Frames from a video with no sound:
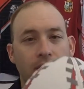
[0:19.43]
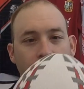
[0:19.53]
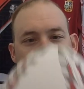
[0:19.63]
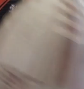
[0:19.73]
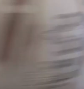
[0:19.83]

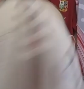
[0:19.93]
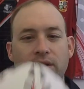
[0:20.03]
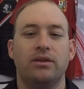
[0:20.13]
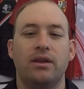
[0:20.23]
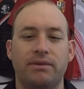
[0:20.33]
Great ball.
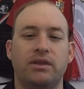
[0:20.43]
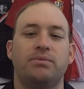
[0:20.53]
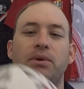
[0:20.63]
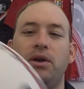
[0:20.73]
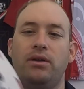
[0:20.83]
Love this
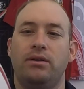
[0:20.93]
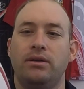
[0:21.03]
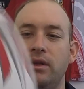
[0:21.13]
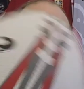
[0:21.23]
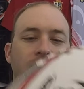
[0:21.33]
ball.
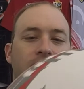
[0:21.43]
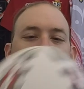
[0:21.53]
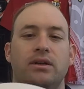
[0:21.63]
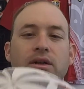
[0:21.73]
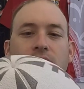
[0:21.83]

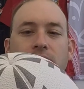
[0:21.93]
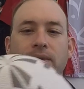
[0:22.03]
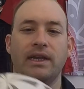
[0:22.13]
I